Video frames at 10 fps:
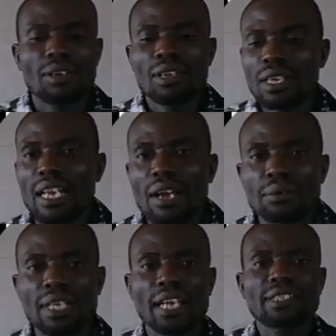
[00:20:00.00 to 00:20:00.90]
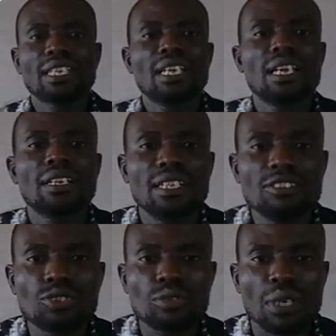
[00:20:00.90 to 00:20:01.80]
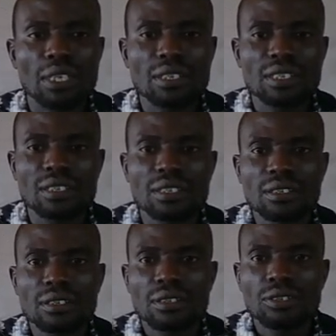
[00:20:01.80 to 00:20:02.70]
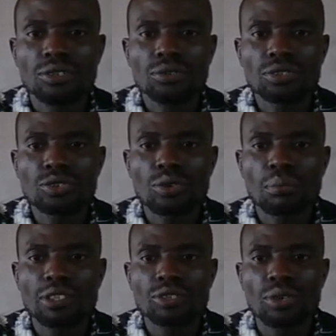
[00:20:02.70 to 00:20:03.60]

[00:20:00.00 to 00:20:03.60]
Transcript: Now there is an instrument used to measure